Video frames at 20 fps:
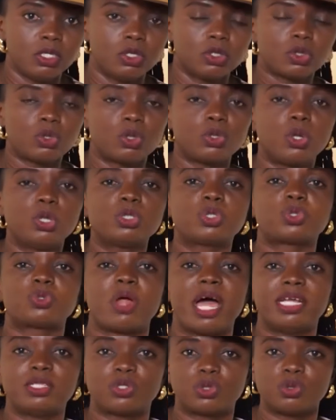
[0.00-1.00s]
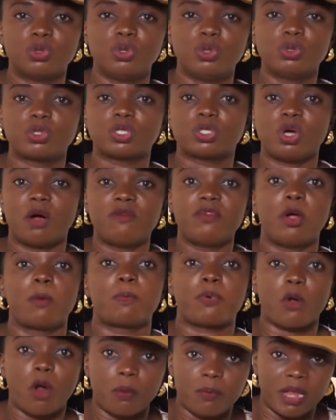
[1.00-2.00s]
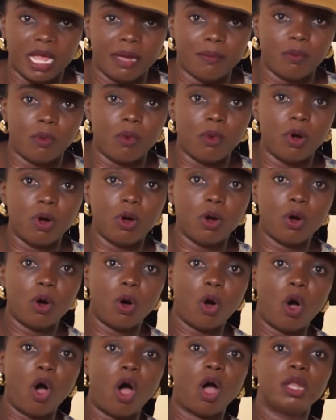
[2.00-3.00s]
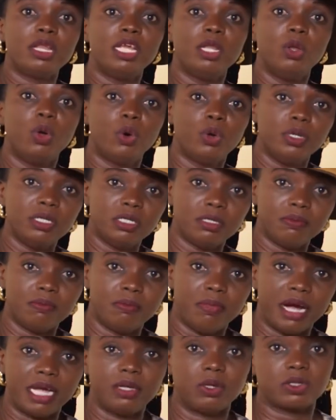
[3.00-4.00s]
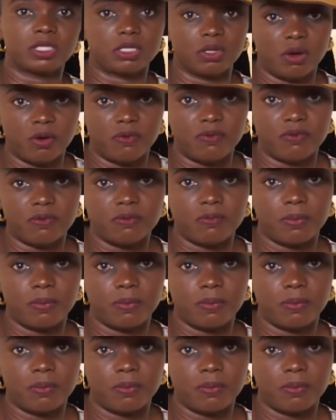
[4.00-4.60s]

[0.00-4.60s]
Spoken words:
So don't try to solve your problem all alone by yourself.